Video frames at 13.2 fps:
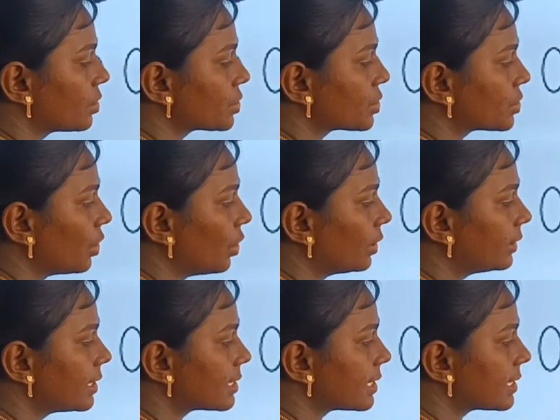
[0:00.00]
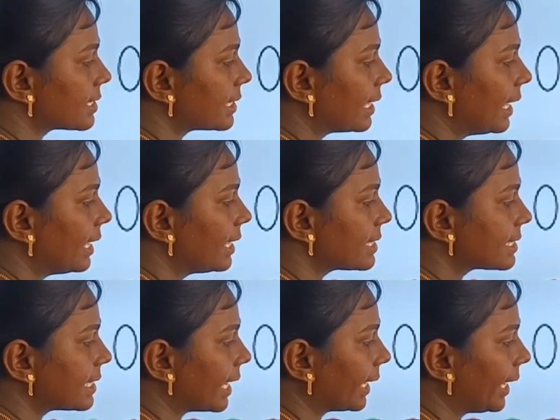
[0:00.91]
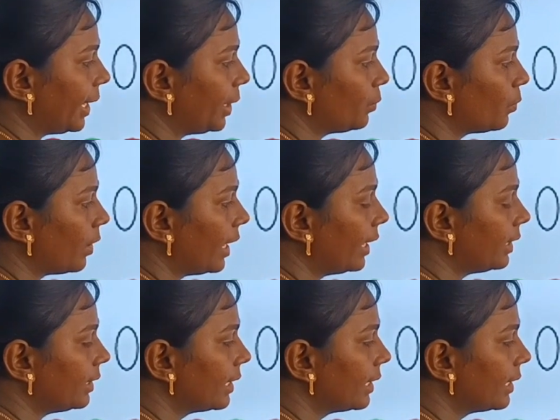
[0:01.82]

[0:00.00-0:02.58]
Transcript: So this is the second one.